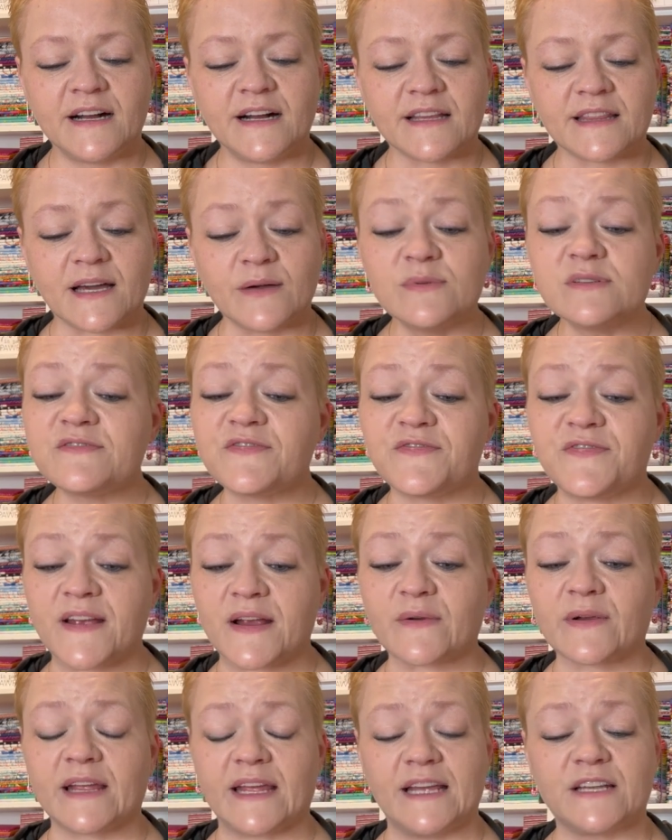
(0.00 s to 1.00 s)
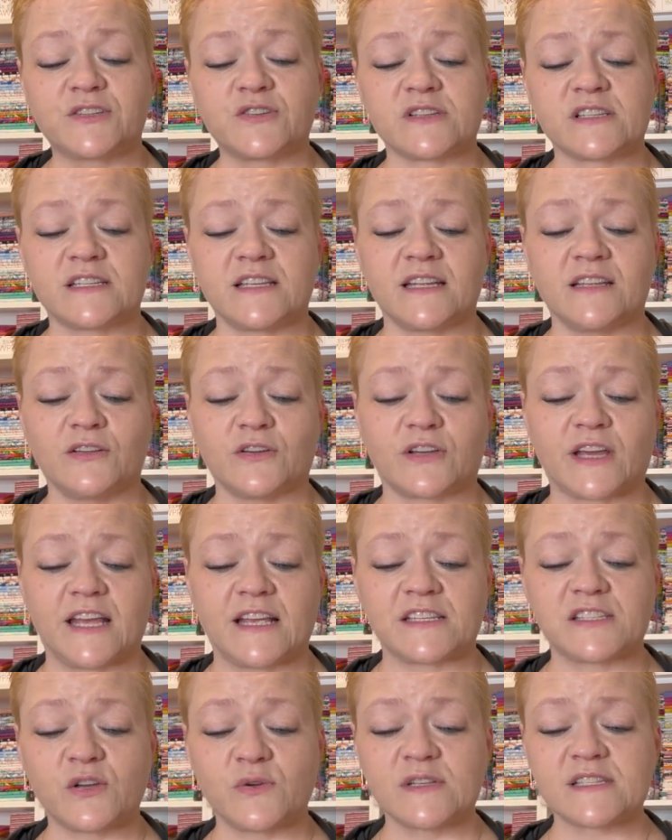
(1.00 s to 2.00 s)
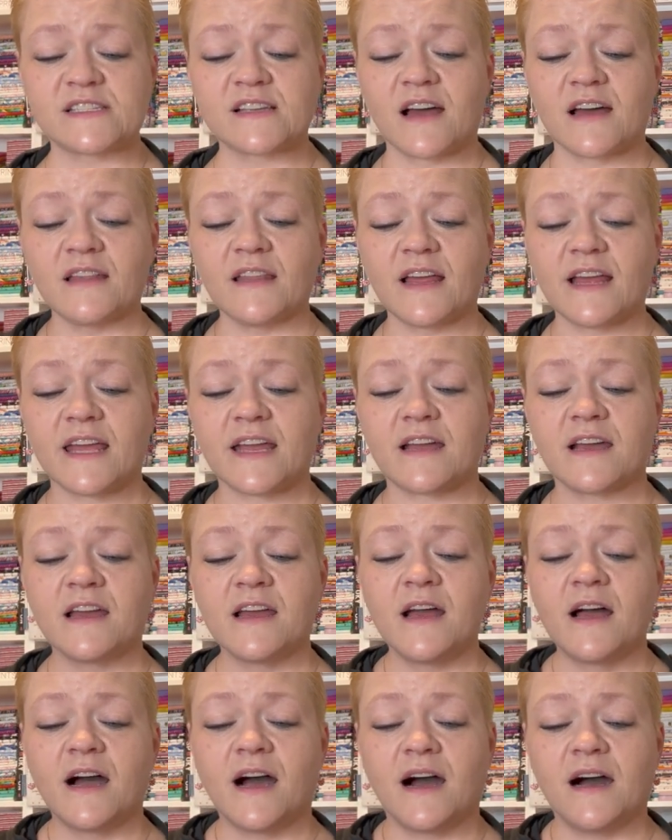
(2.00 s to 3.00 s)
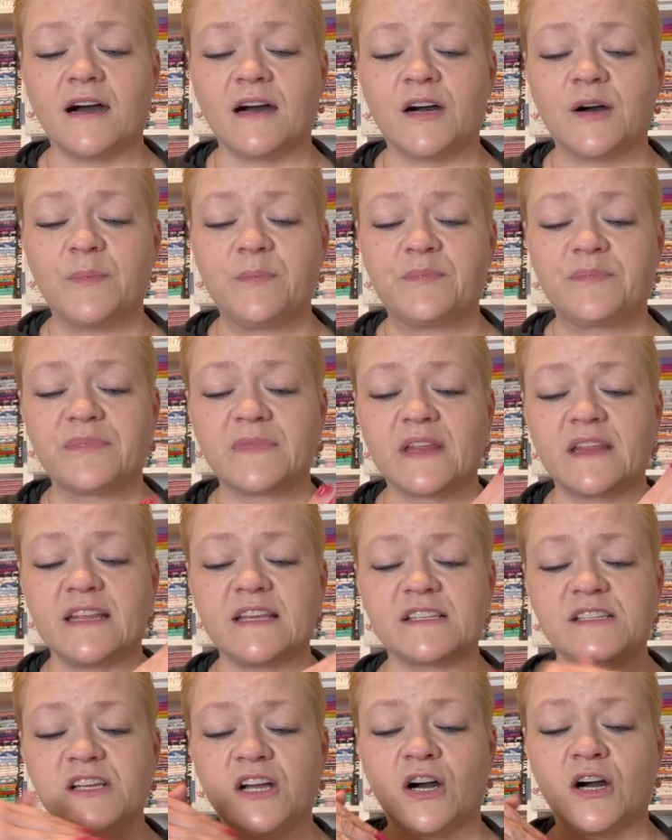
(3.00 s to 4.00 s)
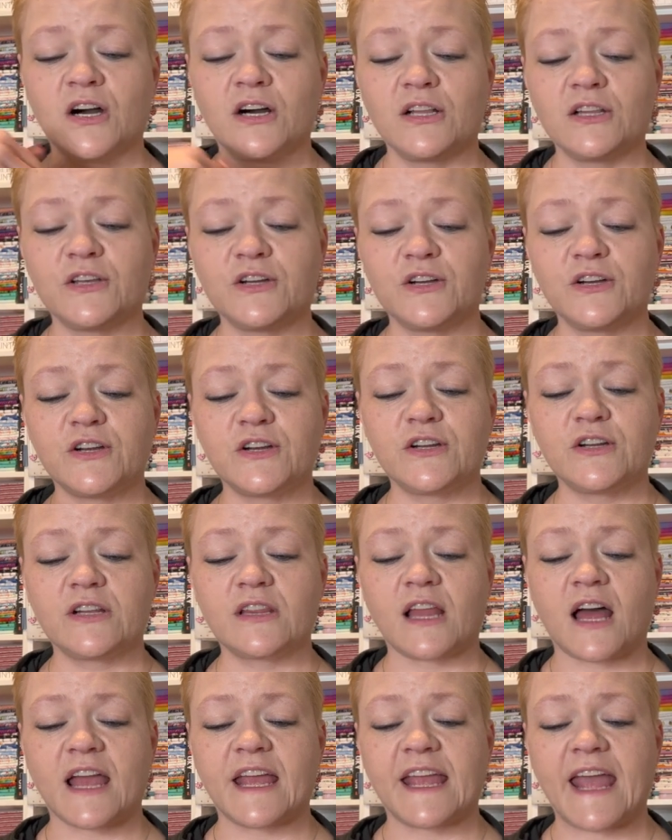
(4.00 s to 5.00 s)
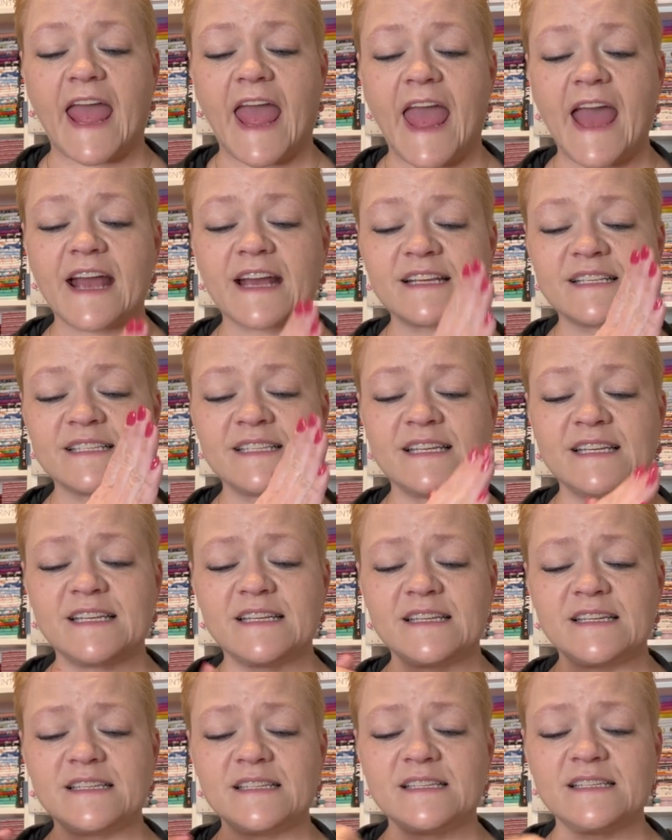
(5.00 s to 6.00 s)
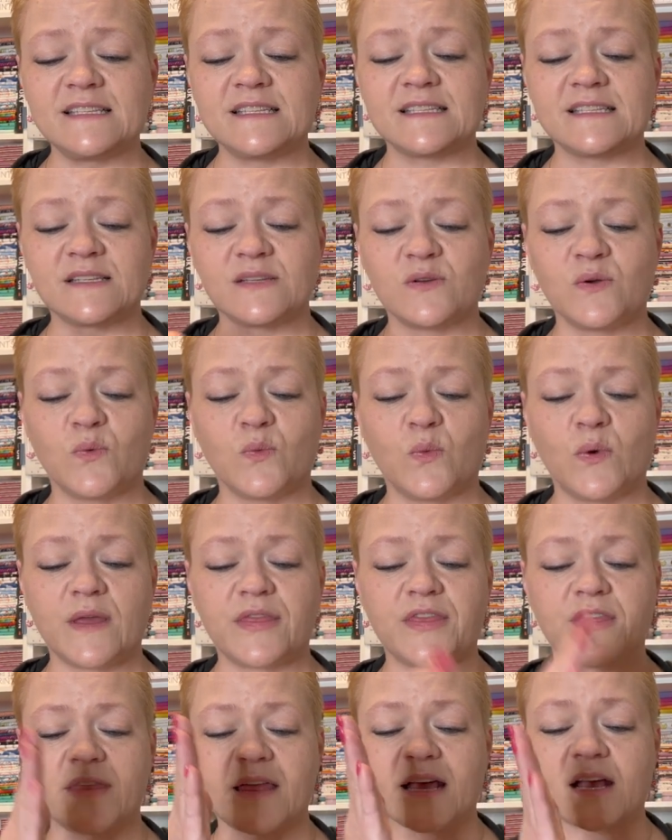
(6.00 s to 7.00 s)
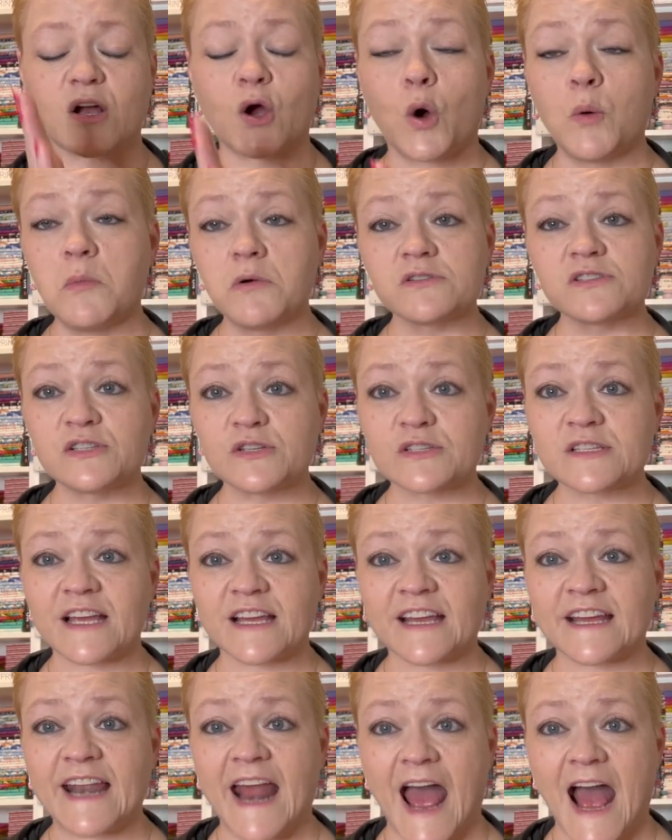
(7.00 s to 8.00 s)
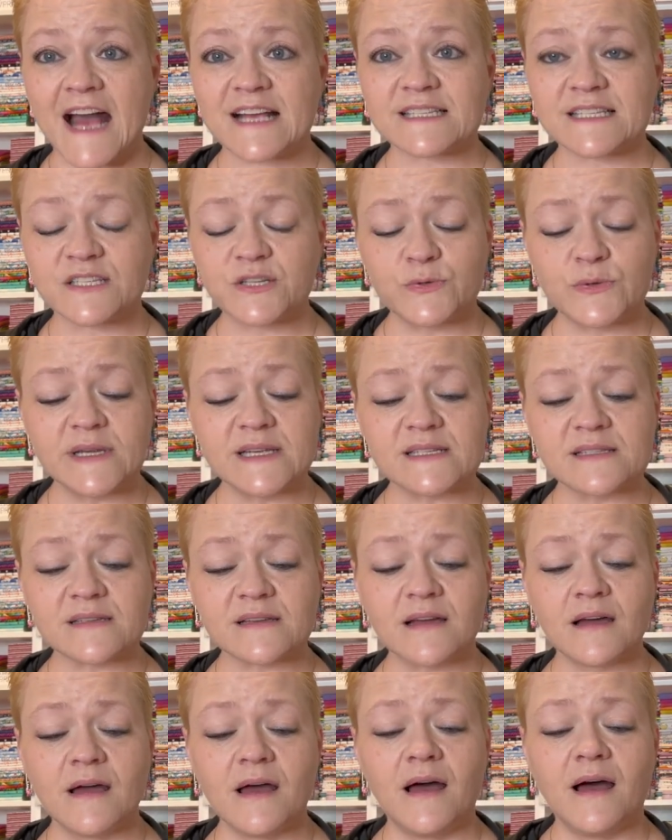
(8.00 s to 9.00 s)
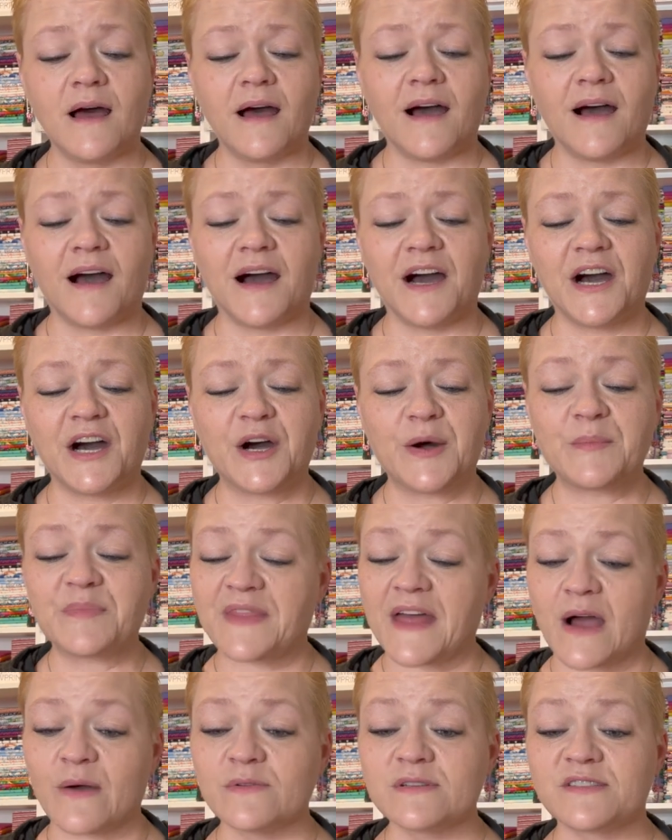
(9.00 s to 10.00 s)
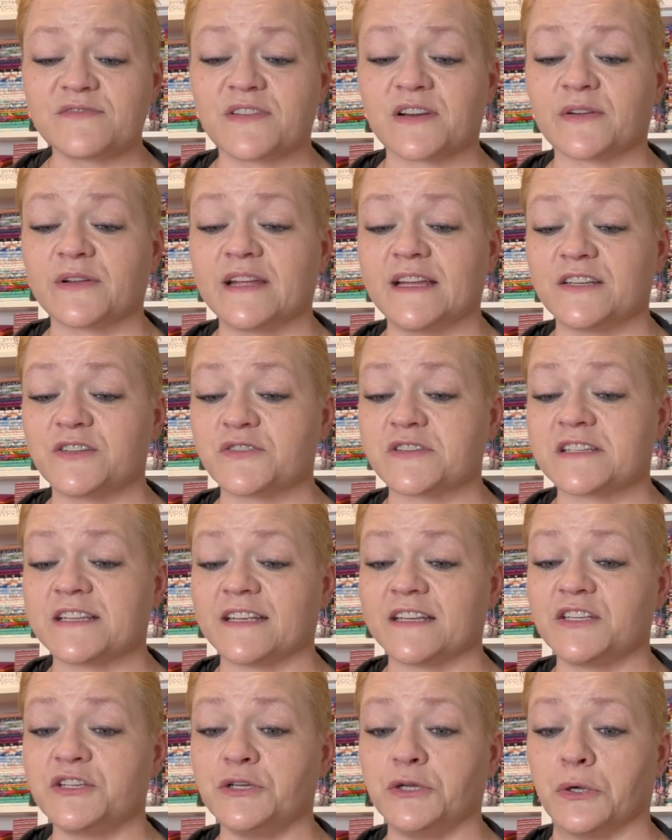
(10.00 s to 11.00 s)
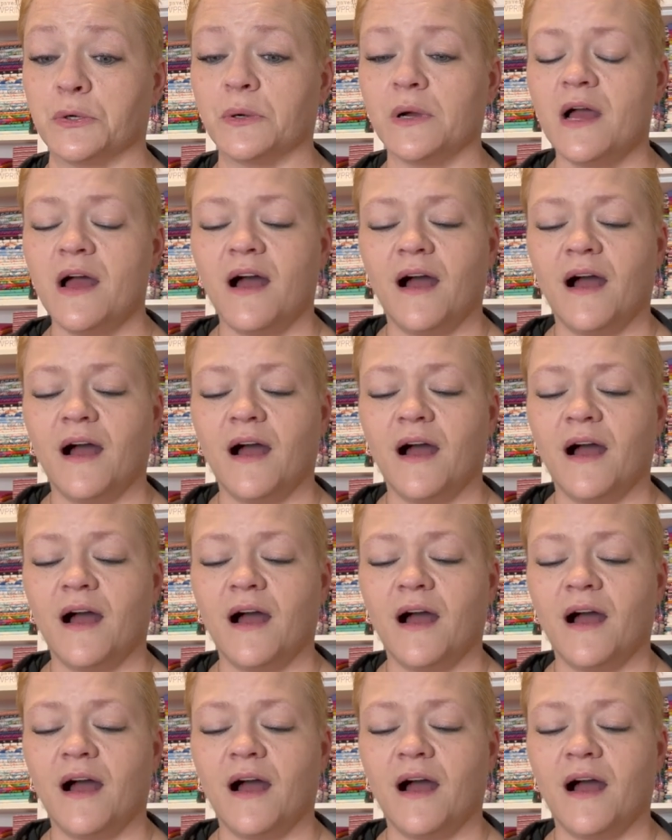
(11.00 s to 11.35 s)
That one's very interesting looking. So it's got like these colored like X's with that almost looks like an asterisk. That one's very interesting too.